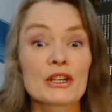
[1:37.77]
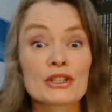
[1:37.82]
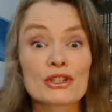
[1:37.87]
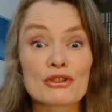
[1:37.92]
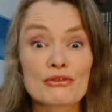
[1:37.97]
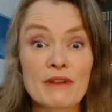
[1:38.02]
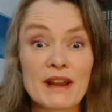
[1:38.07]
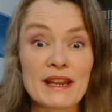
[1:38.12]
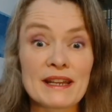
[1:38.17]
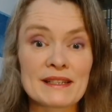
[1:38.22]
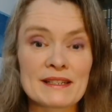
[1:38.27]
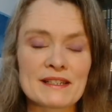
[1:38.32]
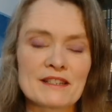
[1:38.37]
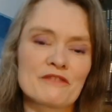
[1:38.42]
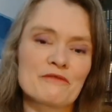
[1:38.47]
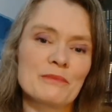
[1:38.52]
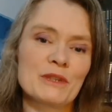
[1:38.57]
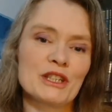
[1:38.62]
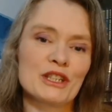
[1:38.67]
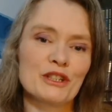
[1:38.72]
Trains
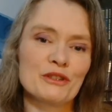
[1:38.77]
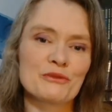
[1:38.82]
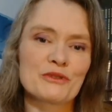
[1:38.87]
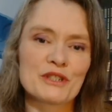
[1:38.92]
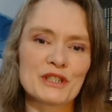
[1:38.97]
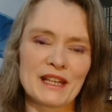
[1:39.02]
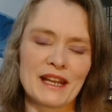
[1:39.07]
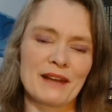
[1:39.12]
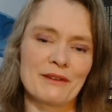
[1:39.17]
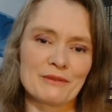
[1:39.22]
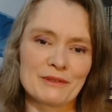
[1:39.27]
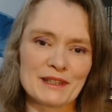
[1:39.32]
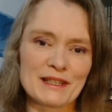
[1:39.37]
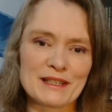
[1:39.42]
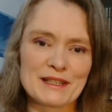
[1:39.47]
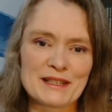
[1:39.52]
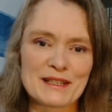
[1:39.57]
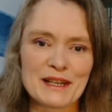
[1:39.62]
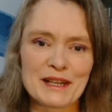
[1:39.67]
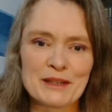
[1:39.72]
have been used
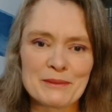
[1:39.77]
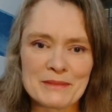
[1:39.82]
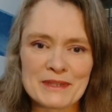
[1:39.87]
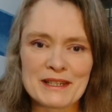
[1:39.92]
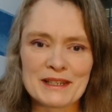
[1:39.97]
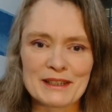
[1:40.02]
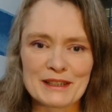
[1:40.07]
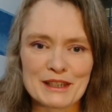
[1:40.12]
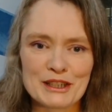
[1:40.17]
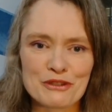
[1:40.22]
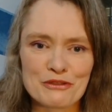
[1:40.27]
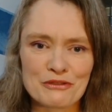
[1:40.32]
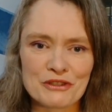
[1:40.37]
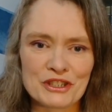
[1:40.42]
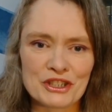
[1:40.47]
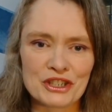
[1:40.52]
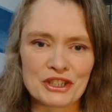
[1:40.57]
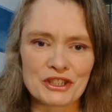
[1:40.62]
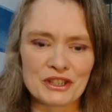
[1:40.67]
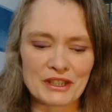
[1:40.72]
countless times in
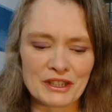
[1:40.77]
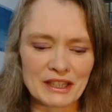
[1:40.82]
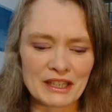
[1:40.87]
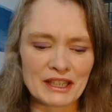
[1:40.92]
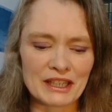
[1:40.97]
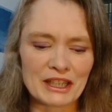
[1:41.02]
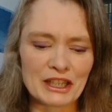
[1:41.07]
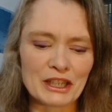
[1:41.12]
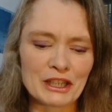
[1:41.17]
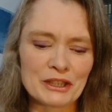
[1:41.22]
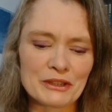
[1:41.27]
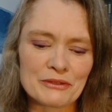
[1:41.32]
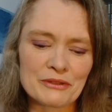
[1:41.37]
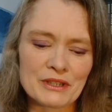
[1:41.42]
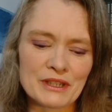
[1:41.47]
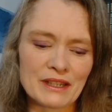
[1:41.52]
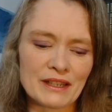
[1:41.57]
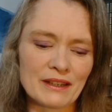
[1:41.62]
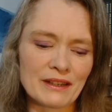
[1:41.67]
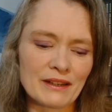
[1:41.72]
literature,
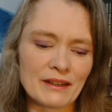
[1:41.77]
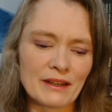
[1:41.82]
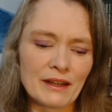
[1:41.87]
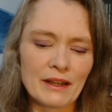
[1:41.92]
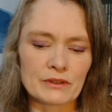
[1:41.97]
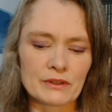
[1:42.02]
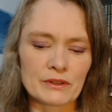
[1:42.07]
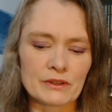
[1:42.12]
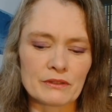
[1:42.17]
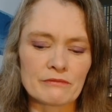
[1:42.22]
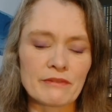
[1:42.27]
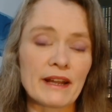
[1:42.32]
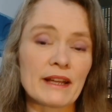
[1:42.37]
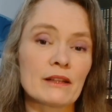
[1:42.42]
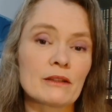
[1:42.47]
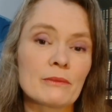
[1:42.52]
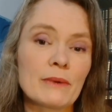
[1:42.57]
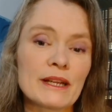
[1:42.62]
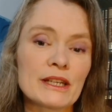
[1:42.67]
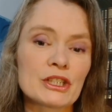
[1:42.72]
including The
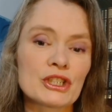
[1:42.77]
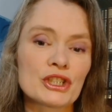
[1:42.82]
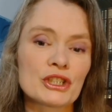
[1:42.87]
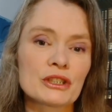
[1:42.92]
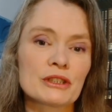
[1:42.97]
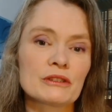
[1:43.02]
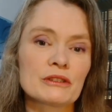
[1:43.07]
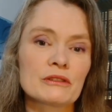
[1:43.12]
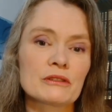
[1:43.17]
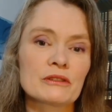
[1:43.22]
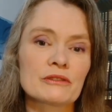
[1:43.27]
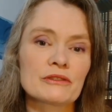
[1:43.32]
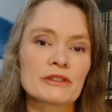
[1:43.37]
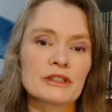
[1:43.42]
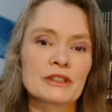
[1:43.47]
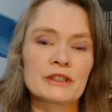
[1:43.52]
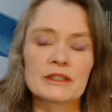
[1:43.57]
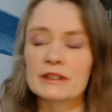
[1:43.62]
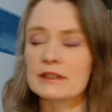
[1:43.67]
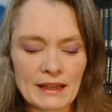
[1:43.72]
Railway
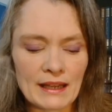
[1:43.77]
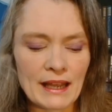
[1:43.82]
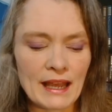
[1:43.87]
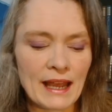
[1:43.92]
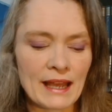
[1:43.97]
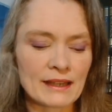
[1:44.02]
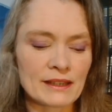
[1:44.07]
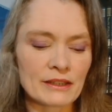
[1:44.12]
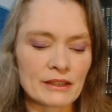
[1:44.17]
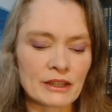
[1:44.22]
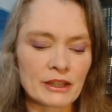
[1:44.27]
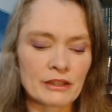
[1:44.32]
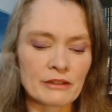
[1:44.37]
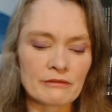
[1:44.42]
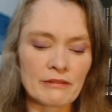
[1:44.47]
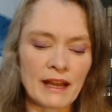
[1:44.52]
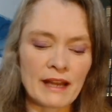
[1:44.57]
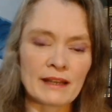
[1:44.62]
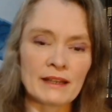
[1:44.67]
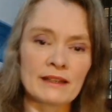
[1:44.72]
Children, Anna
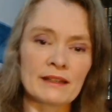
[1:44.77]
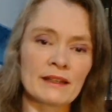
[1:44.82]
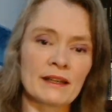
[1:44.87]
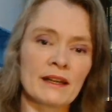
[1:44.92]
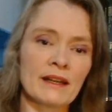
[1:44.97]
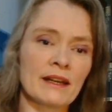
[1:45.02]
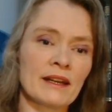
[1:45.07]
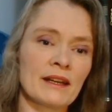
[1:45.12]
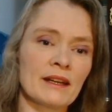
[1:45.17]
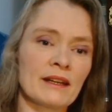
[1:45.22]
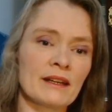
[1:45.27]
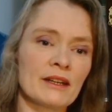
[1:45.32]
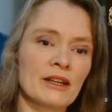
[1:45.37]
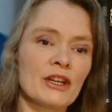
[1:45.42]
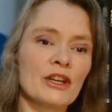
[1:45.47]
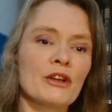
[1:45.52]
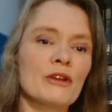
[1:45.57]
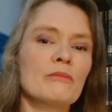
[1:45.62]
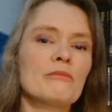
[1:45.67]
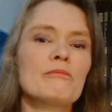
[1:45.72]
Karenina,
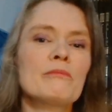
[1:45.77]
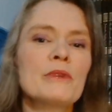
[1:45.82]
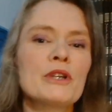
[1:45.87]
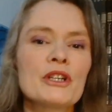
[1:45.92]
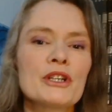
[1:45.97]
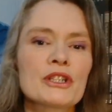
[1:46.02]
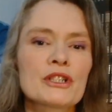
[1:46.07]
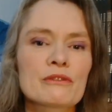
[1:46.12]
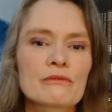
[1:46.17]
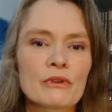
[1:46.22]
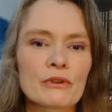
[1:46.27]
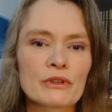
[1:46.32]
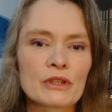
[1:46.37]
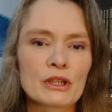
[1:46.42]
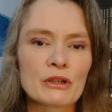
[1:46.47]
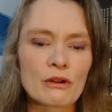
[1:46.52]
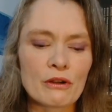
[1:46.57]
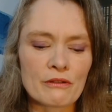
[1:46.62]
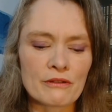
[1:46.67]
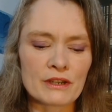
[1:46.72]
Murder on the
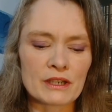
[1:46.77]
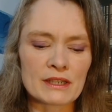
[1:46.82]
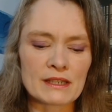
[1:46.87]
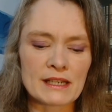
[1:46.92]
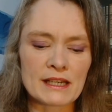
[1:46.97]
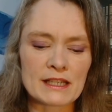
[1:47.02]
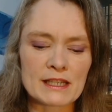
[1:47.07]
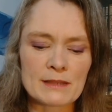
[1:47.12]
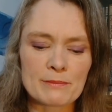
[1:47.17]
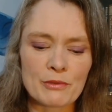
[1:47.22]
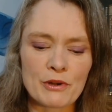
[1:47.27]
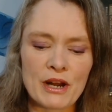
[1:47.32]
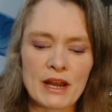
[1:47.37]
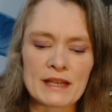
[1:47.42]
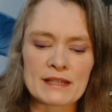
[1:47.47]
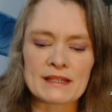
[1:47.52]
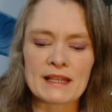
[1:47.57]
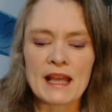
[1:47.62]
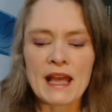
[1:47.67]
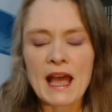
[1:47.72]
Orient
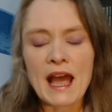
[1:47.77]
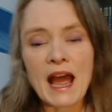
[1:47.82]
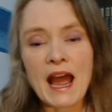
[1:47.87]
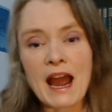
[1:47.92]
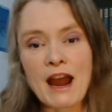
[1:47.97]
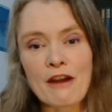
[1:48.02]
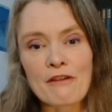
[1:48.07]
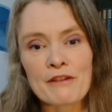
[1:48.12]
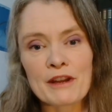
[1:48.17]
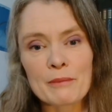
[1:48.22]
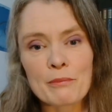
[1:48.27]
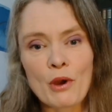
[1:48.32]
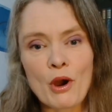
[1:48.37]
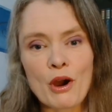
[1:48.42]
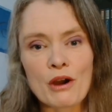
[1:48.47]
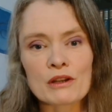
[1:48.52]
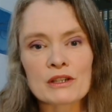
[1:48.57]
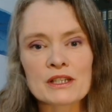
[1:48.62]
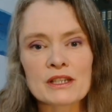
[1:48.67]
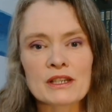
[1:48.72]
Express, Harry
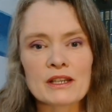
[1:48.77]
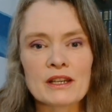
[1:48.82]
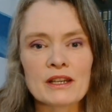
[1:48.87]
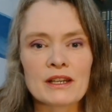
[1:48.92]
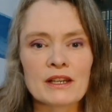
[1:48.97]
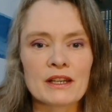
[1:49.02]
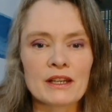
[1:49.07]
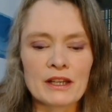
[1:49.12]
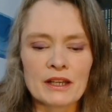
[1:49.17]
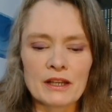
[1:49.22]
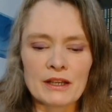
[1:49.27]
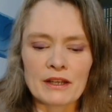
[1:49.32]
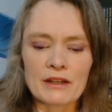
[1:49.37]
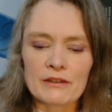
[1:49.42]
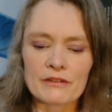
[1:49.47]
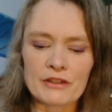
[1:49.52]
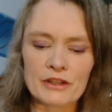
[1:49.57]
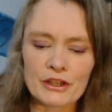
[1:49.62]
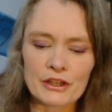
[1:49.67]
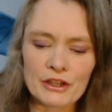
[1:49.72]
Potter,
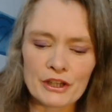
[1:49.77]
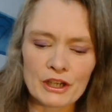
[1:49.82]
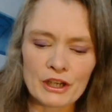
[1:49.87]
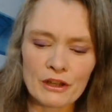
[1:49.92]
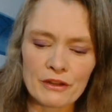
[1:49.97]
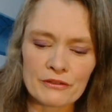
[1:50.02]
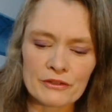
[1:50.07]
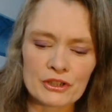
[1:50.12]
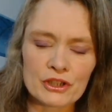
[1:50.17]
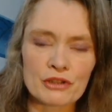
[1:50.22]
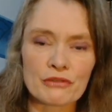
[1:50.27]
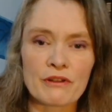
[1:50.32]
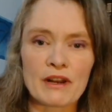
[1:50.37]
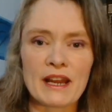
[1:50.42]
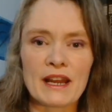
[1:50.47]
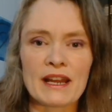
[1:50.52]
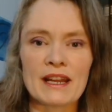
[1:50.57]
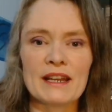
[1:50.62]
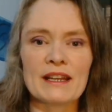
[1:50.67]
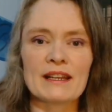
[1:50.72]
The Girl on the
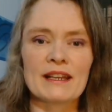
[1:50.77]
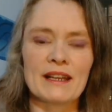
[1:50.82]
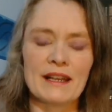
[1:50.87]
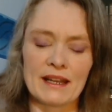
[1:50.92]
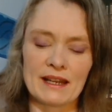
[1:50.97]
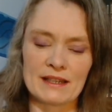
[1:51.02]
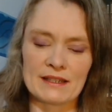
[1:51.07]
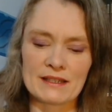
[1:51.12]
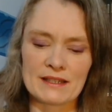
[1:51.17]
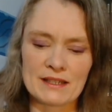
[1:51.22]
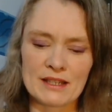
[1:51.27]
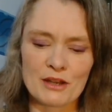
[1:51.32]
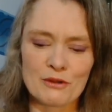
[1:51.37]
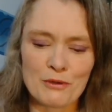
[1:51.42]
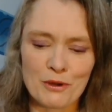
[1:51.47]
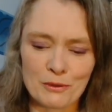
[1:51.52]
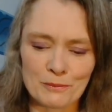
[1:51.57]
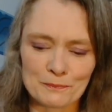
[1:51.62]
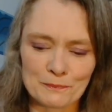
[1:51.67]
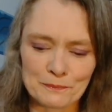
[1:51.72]
Train, and so
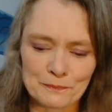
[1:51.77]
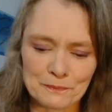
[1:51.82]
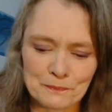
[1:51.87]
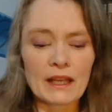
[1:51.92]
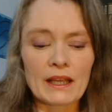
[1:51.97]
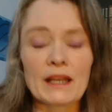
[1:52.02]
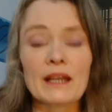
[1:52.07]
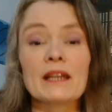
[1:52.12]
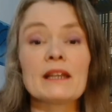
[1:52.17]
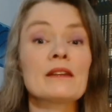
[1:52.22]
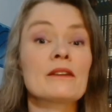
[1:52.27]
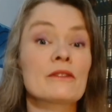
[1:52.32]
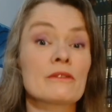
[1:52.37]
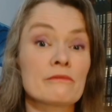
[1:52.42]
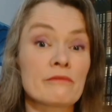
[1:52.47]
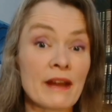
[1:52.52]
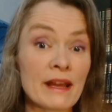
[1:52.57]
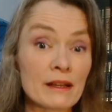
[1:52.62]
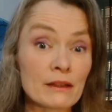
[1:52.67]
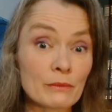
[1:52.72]
on. In The
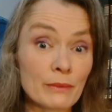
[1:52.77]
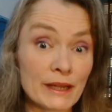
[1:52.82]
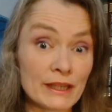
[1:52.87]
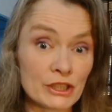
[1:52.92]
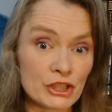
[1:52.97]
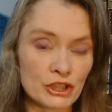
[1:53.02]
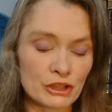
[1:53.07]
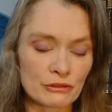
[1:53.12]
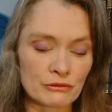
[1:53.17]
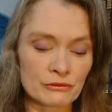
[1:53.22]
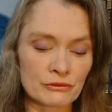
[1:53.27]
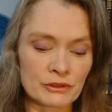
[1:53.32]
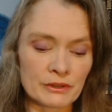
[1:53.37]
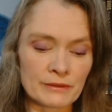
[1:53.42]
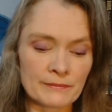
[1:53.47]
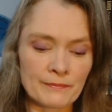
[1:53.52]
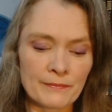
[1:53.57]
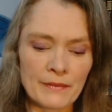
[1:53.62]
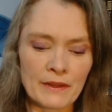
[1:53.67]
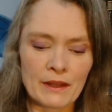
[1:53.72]
Railway
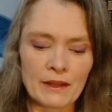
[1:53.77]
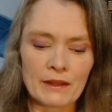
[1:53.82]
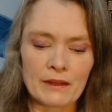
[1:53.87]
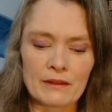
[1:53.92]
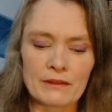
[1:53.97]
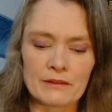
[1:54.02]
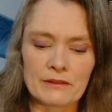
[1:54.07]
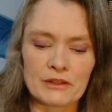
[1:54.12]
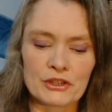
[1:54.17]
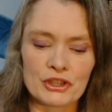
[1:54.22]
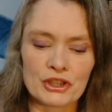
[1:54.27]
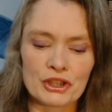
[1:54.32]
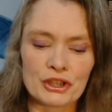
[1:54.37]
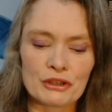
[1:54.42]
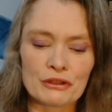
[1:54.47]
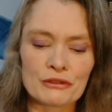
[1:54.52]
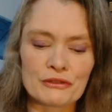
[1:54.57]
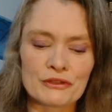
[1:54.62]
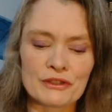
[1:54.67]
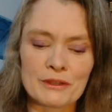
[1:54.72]
Children, the
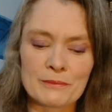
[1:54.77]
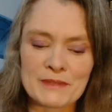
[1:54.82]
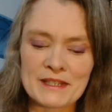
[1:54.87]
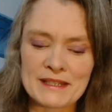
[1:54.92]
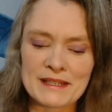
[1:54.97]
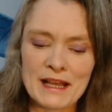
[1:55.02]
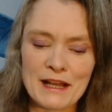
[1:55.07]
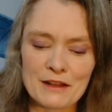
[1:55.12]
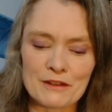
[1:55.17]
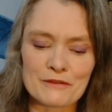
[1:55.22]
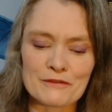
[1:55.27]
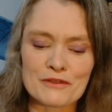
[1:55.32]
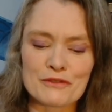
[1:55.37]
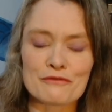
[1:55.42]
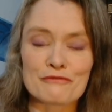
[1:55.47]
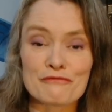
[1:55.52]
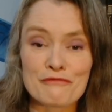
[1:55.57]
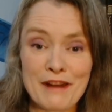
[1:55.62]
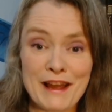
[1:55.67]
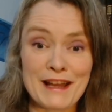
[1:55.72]
children themselves
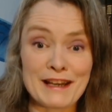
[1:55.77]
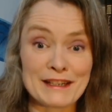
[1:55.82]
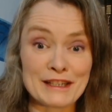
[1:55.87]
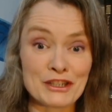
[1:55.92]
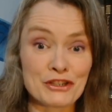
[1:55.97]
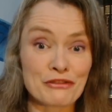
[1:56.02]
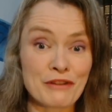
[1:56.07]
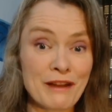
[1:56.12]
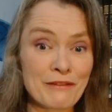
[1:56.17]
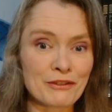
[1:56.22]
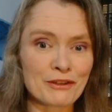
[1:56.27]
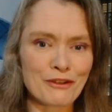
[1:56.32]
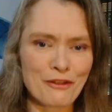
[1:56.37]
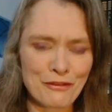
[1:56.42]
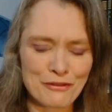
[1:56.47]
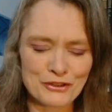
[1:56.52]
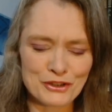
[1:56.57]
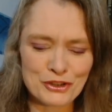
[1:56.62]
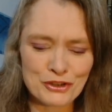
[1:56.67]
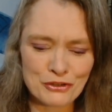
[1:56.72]
rarely travel
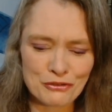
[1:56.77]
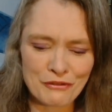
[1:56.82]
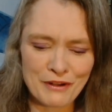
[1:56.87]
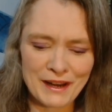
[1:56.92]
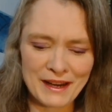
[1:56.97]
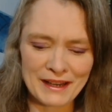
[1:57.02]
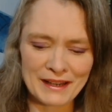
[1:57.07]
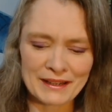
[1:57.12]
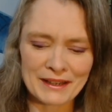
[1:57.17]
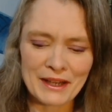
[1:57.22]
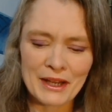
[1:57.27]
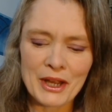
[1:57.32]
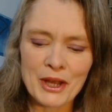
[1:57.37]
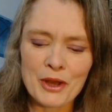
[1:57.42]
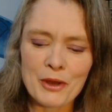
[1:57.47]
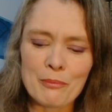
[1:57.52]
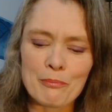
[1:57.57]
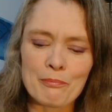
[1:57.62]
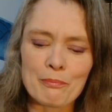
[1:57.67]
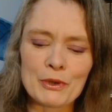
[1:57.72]
on the train,
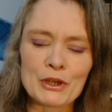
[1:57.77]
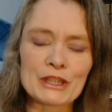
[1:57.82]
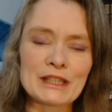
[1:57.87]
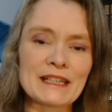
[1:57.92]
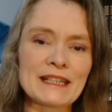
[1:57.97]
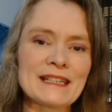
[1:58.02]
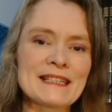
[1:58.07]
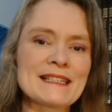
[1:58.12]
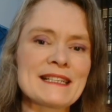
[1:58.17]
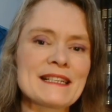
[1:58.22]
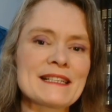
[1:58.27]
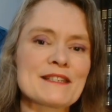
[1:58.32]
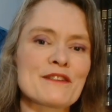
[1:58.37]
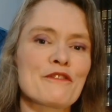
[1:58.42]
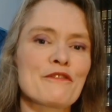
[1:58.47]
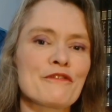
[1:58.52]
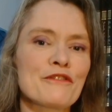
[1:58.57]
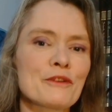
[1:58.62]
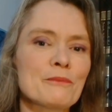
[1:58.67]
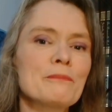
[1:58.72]
but it is a
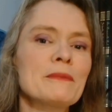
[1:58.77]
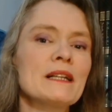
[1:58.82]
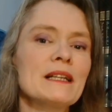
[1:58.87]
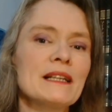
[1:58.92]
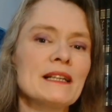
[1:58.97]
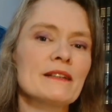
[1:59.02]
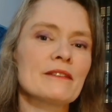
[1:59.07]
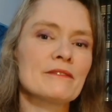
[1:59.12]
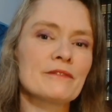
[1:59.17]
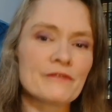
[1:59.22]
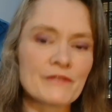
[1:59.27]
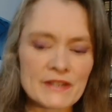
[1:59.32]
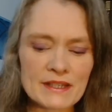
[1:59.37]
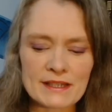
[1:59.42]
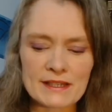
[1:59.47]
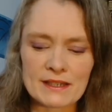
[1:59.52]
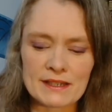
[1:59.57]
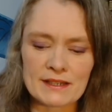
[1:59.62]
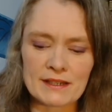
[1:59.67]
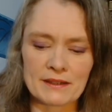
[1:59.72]
familiar
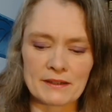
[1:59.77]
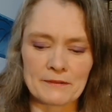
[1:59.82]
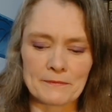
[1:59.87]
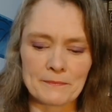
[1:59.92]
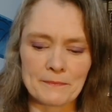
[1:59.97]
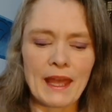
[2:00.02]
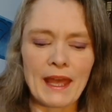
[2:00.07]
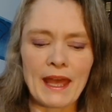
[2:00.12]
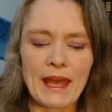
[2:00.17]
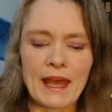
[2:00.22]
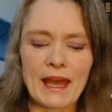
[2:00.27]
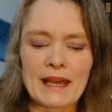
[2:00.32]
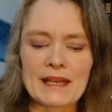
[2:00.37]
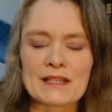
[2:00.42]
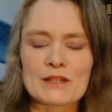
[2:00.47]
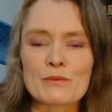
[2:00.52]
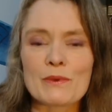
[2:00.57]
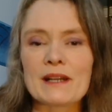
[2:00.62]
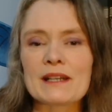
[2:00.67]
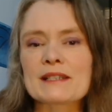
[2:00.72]
visitor,
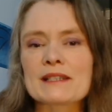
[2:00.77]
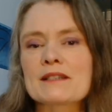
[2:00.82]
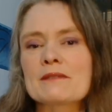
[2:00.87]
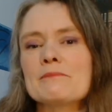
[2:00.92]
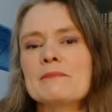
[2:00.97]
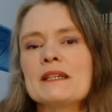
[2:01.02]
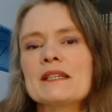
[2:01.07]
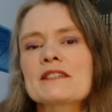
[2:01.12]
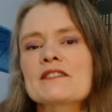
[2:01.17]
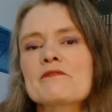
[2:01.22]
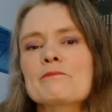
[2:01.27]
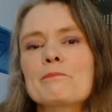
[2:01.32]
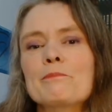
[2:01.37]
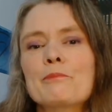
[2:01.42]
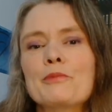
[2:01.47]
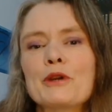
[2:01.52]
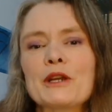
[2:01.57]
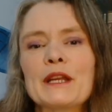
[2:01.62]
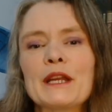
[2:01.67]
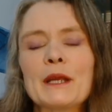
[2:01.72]
as well as a means of
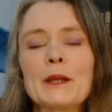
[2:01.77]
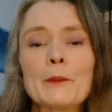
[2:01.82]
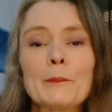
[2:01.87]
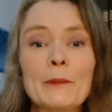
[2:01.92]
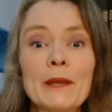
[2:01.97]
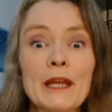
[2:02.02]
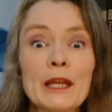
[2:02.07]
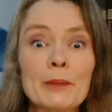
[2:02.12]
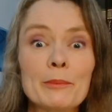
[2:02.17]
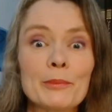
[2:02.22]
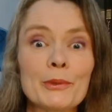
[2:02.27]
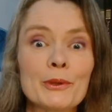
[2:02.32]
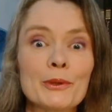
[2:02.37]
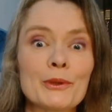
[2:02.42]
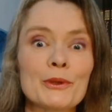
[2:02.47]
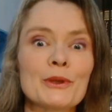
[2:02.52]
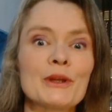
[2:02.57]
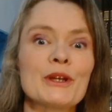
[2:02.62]
bringing people